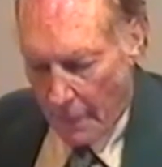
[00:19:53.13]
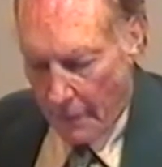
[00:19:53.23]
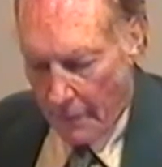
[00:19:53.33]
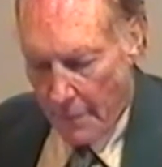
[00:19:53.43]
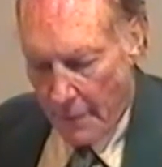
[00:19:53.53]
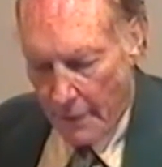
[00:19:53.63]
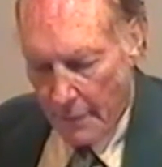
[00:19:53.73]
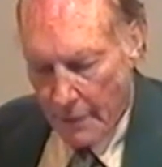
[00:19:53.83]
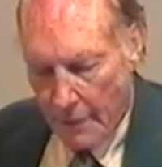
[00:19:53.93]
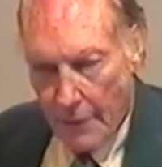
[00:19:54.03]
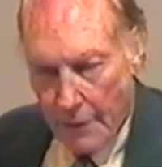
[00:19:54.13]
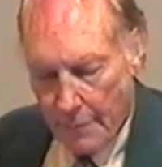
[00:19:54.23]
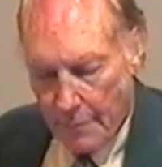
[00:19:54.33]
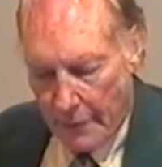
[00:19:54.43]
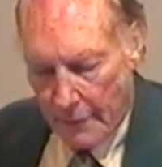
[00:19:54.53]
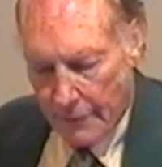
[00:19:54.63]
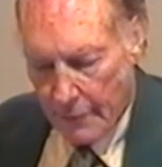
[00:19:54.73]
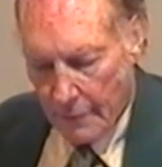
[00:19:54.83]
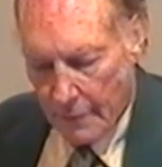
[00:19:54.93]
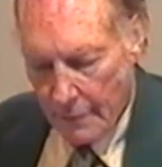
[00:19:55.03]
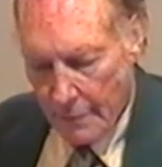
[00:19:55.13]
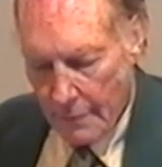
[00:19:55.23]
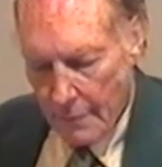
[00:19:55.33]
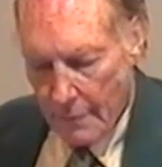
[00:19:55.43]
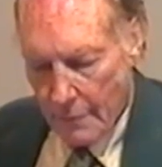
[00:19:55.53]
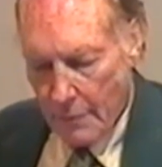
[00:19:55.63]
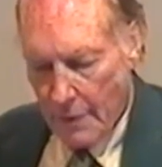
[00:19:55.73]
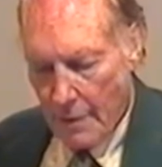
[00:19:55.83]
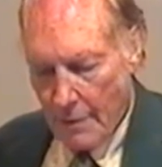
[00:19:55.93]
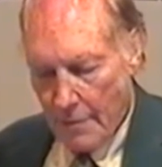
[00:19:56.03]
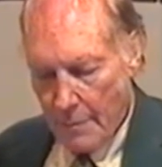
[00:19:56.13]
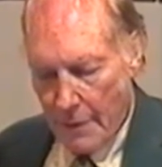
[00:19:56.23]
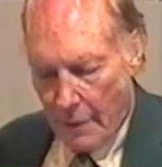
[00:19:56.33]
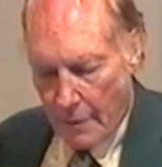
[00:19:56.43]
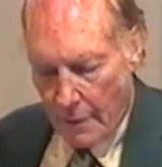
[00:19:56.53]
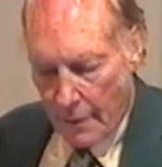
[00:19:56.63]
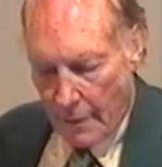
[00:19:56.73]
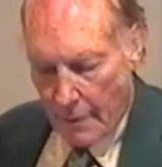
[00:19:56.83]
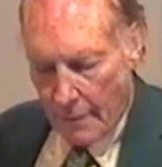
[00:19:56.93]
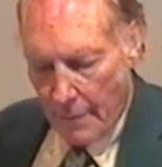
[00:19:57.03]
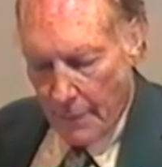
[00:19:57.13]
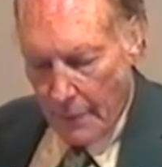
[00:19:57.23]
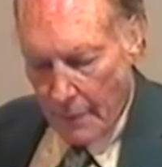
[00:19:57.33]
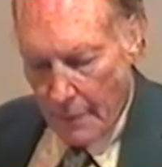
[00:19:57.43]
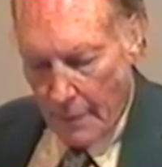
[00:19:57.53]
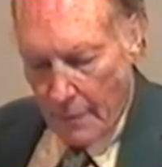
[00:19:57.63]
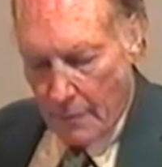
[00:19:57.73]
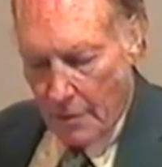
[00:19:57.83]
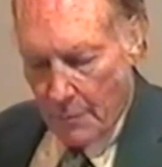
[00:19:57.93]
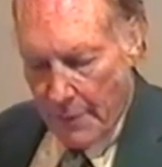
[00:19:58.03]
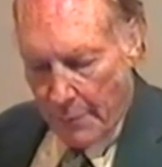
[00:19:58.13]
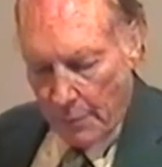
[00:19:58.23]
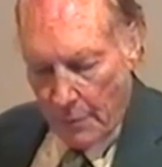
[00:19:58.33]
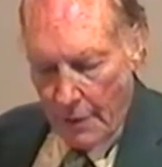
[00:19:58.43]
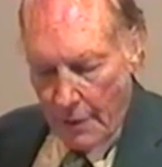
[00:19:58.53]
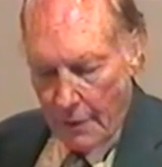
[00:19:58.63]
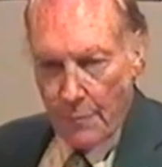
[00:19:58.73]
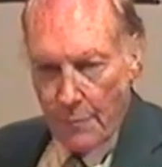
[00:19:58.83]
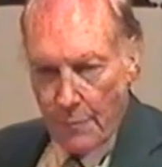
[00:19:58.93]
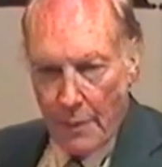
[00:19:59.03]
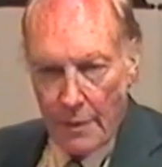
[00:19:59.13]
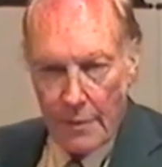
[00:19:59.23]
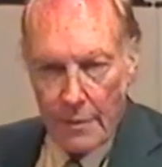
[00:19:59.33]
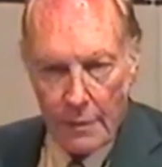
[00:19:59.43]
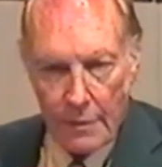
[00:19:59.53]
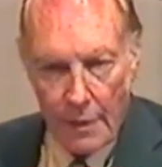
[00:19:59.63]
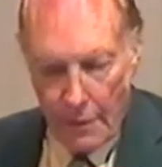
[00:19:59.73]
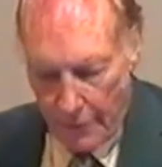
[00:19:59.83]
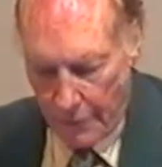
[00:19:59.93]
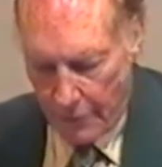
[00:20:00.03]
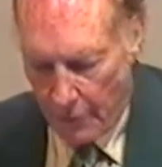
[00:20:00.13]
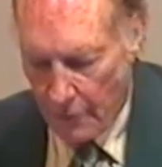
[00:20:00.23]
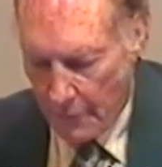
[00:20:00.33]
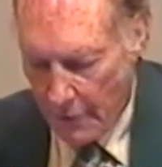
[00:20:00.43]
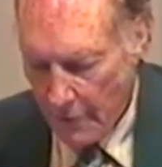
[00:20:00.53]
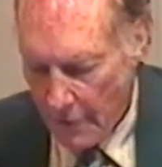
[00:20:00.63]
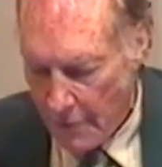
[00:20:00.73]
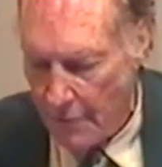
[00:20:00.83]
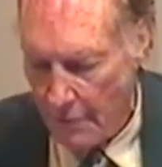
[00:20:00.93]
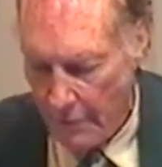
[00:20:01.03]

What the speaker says: They remind one of Arthur Balfour, who, when asked by a colleague what the people would think of his policy on tariff reform, the great issue